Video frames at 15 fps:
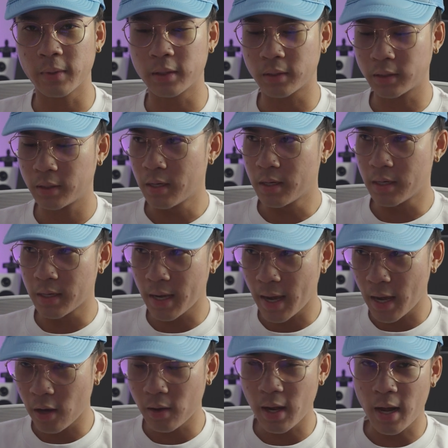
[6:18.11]
and
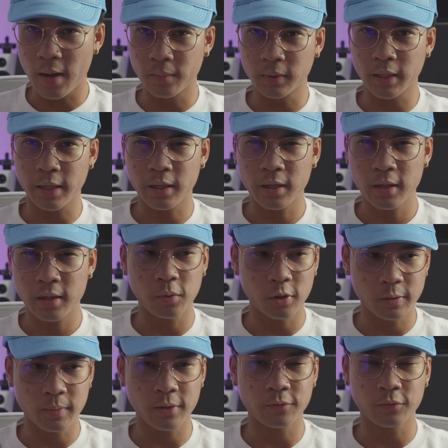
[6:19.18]
now I'm like
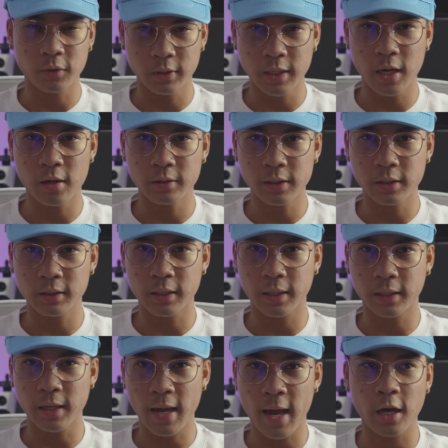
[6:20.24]
putting my foot down and
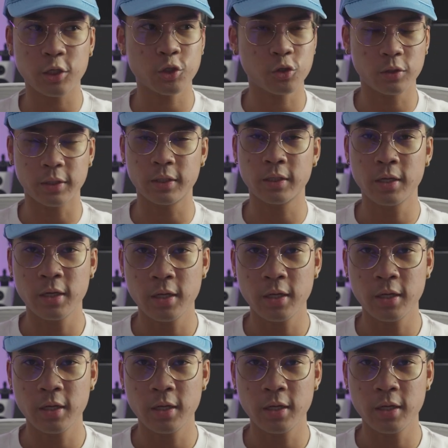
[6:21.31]
like actually